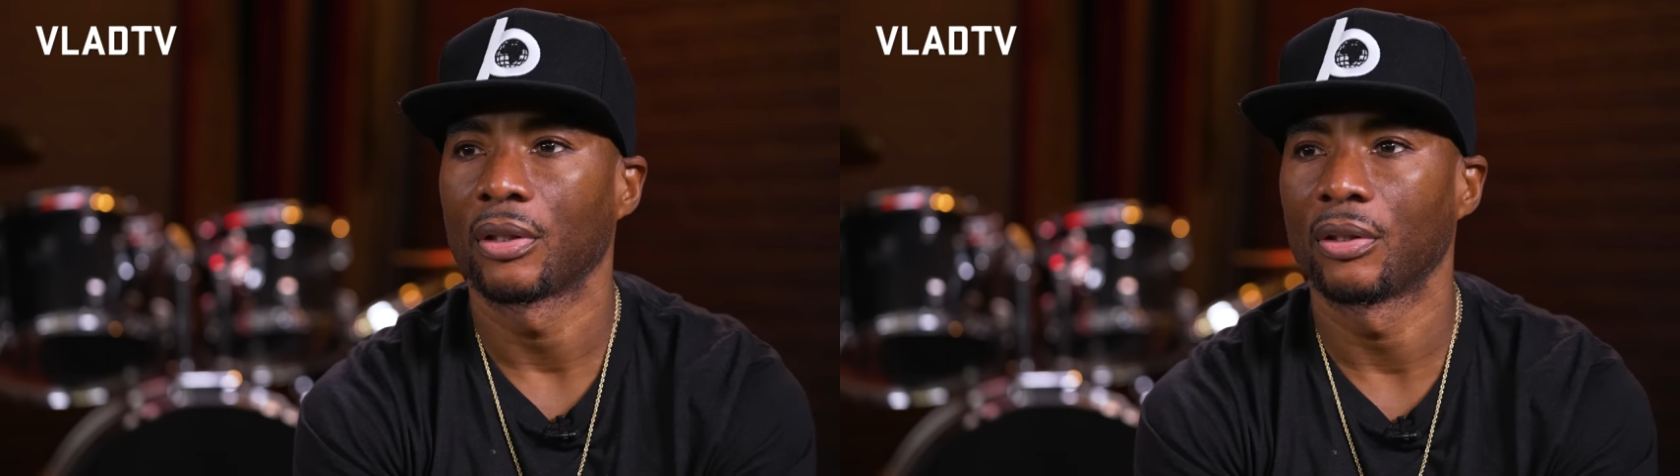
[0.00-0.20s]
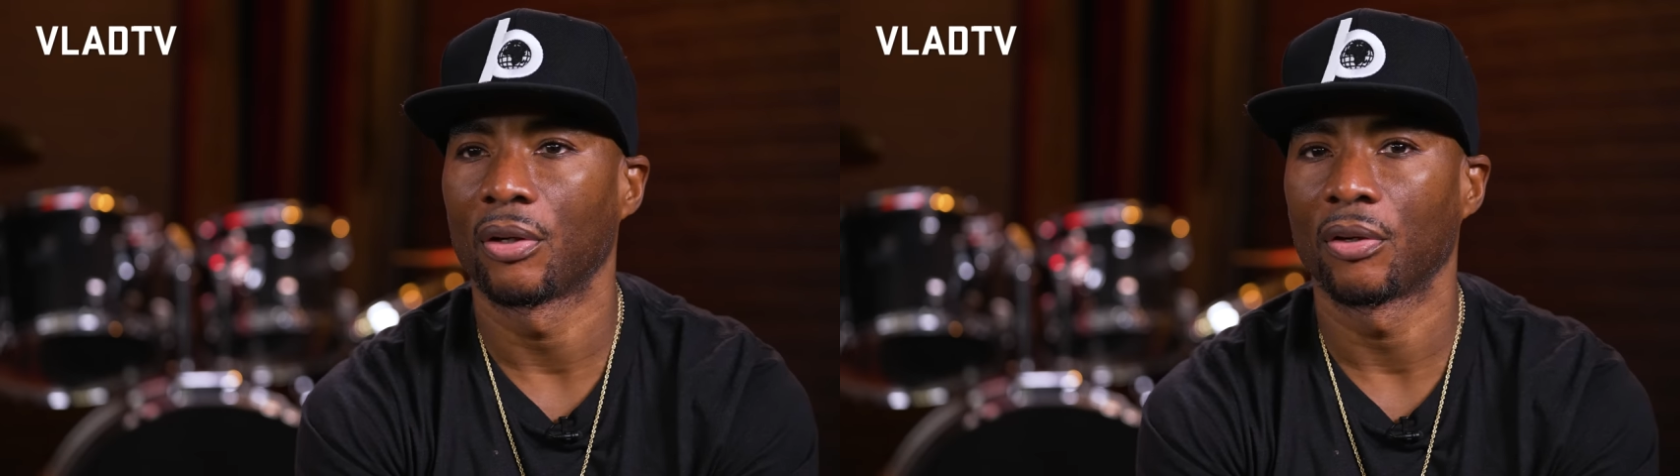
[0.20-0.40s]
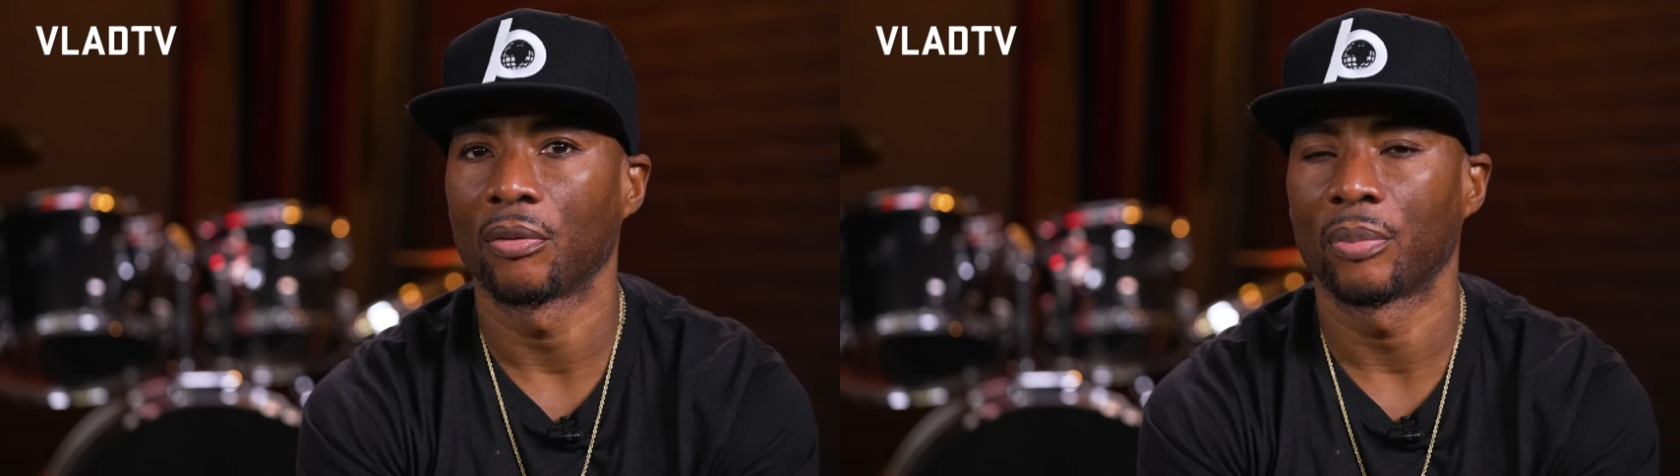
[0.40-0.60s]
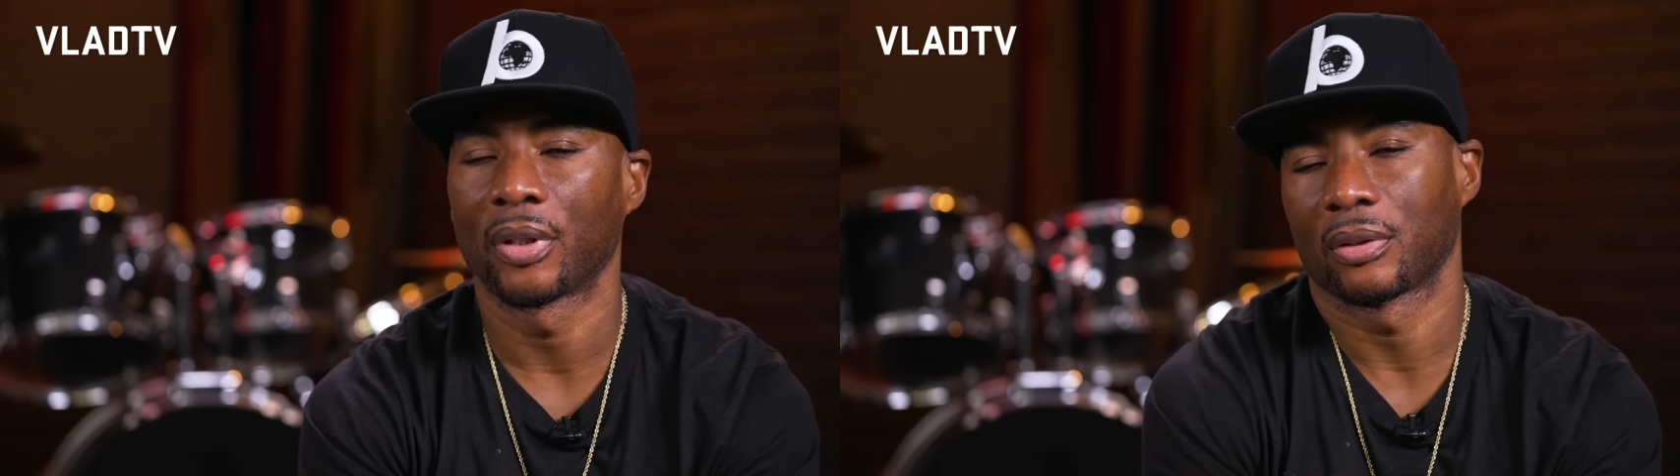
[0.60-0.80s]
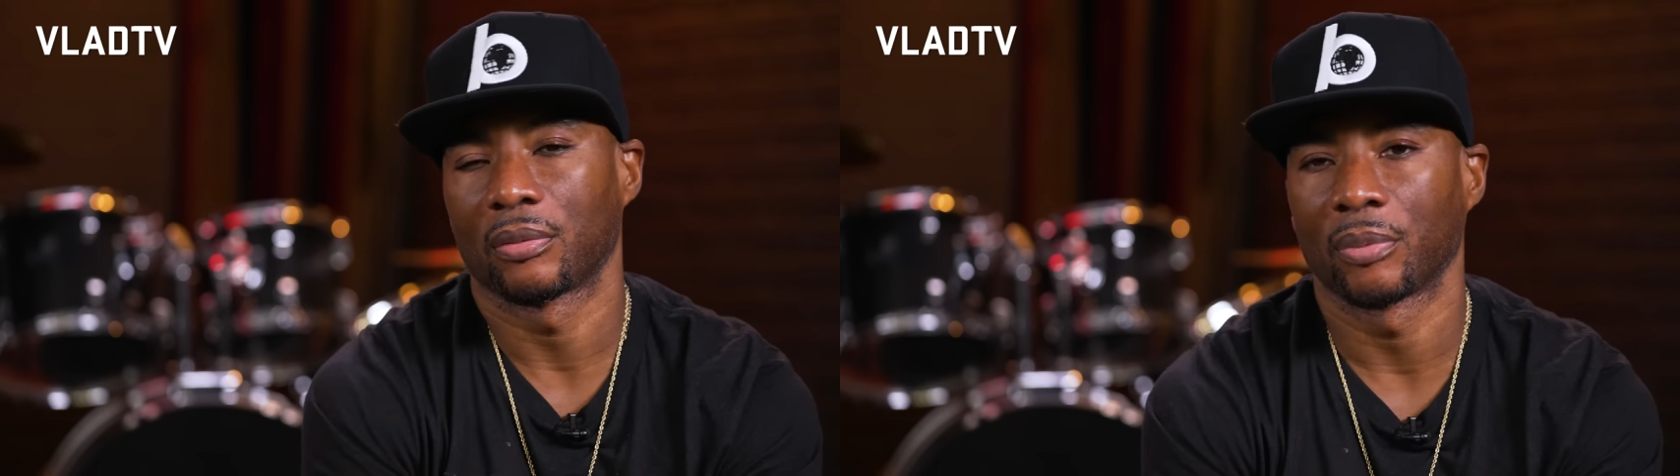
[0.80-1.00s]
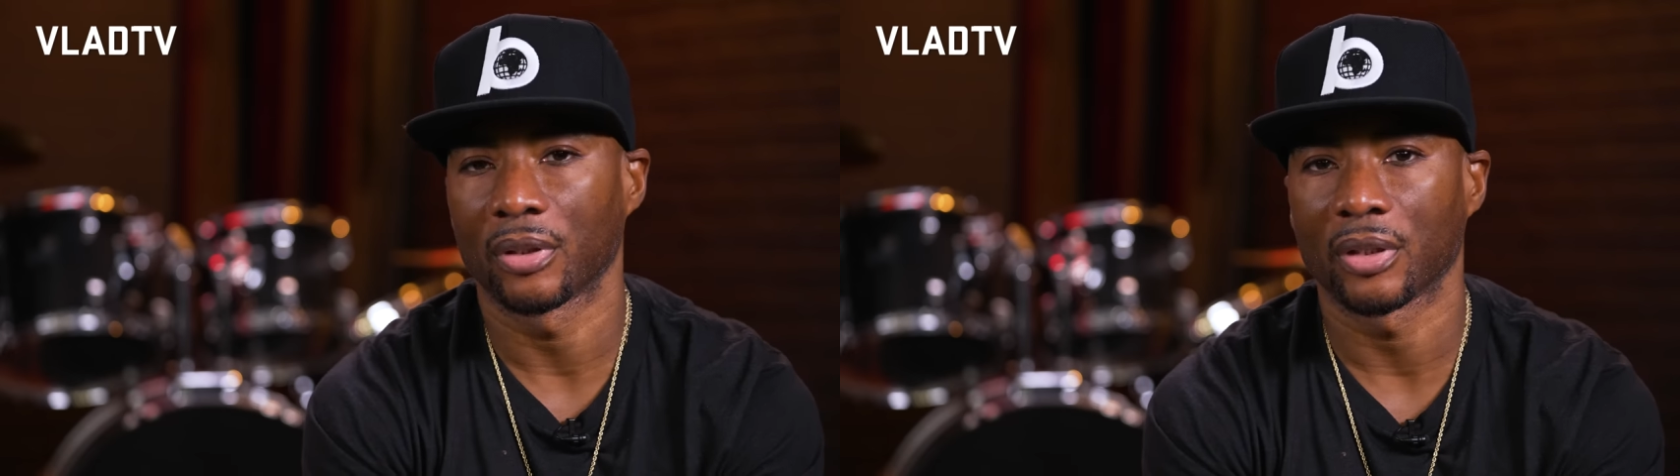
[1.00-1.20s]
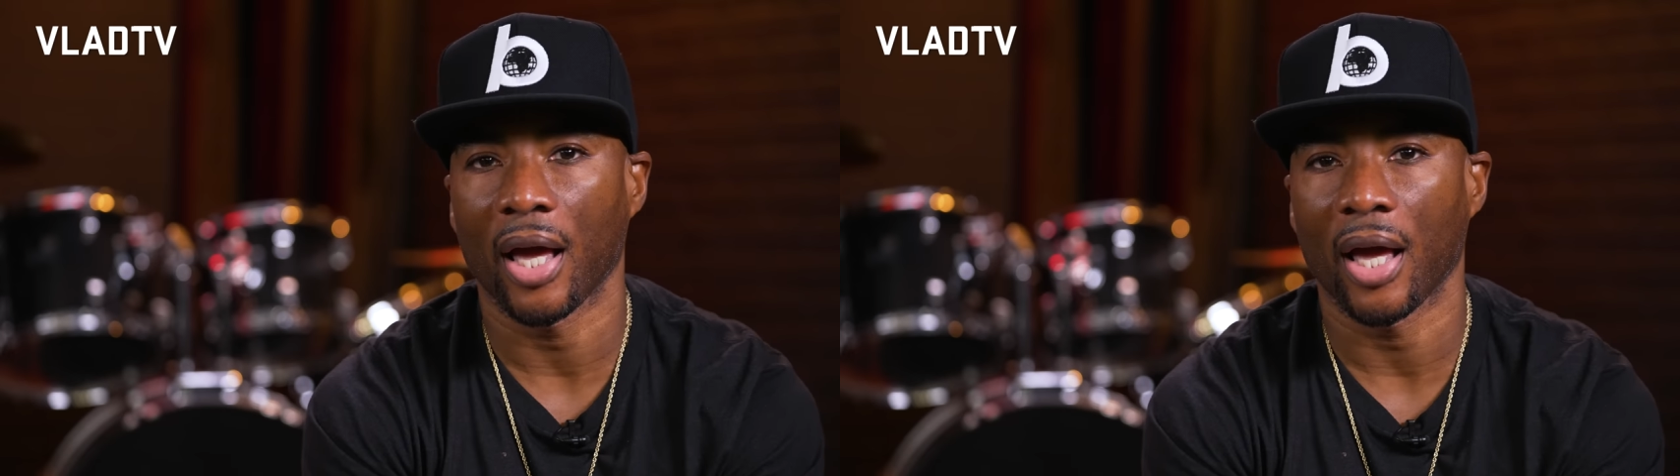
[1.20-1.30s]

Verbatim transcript: you know, but it's but it's